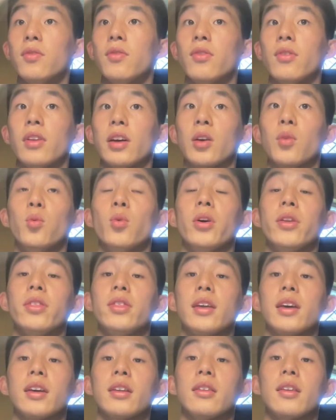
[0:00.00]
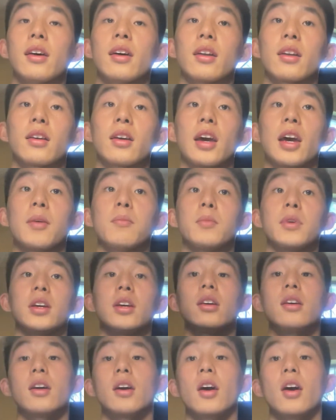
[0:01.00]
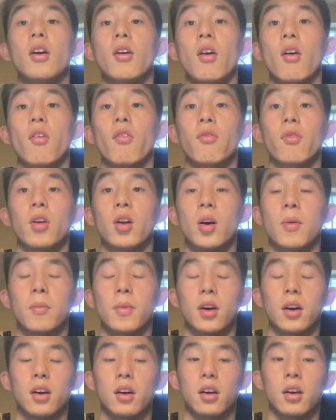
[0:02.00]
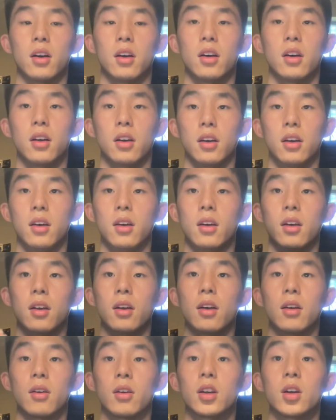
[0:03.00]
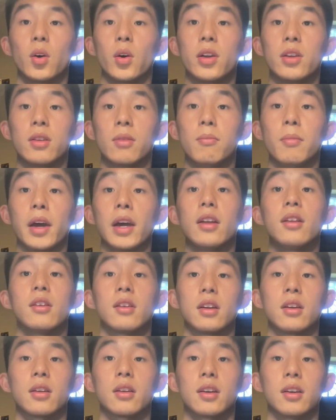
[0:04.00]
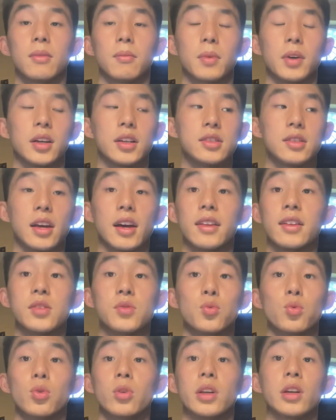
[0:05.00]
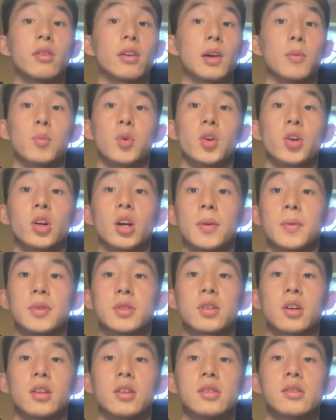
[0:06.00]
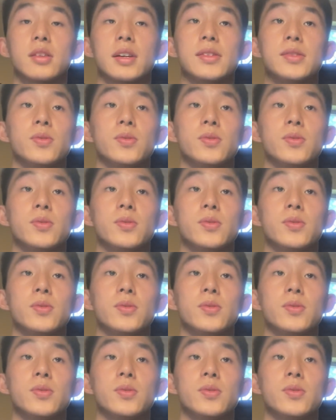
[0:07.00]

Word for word: Like one thing that kept me from uh, going to Baylor, because they had this really great program, it was called the Science